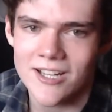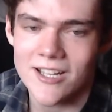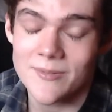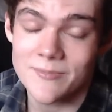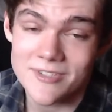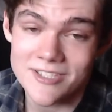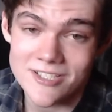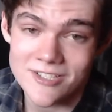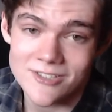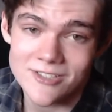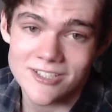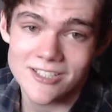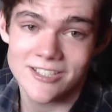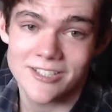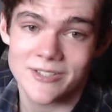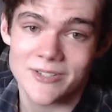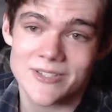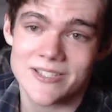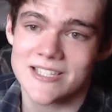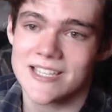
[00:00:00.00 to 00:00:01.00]
I'm still a
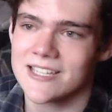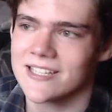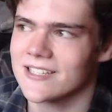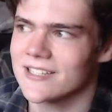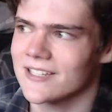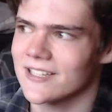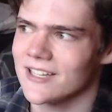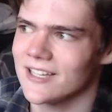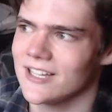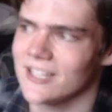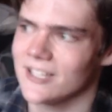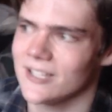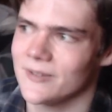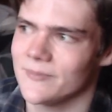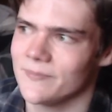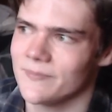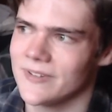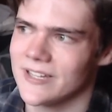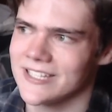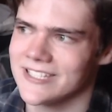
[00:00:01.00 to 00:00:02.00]
little sick,
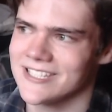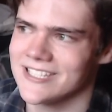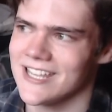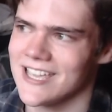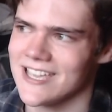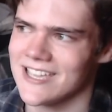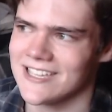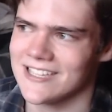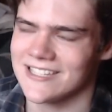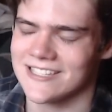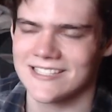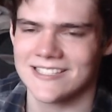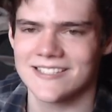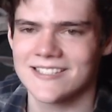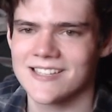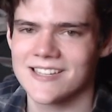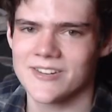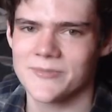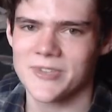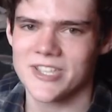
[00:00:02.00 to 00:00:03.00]
but today is
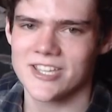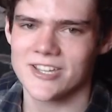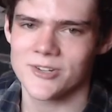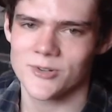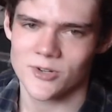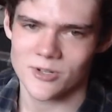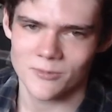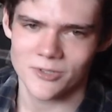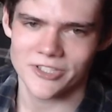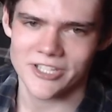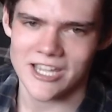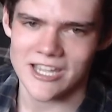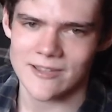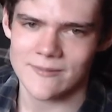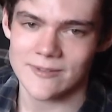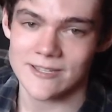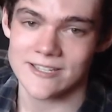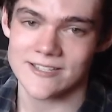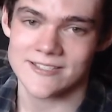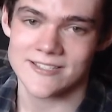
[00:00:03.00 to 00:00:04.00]
going to be a normal day
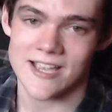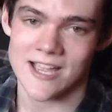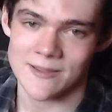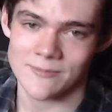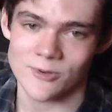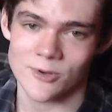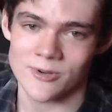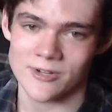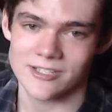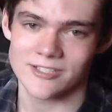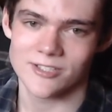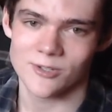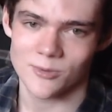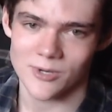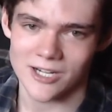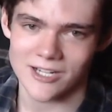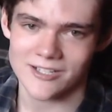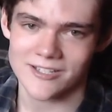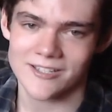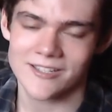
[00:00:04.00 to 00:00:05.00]
because I'm going to
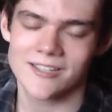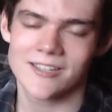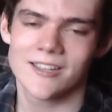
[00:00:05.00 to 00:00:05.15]
work.